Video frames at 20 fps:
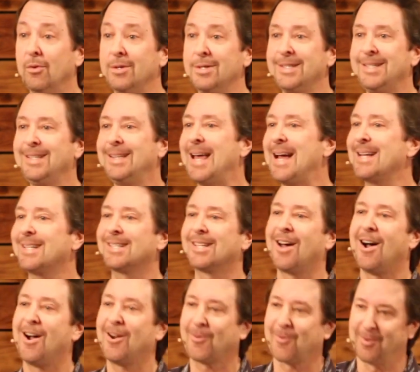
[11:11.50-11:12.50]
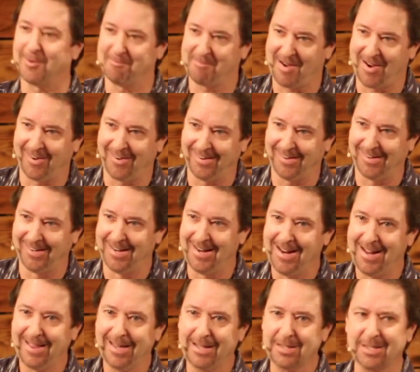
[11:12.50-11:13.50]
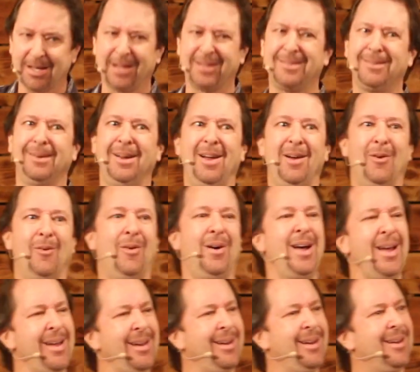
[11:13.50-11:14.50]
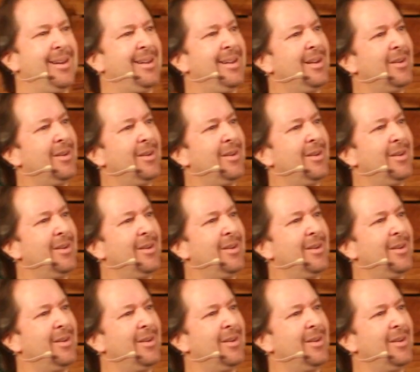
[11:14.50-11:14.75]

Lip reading: See, that's the awkward part. That's like, what?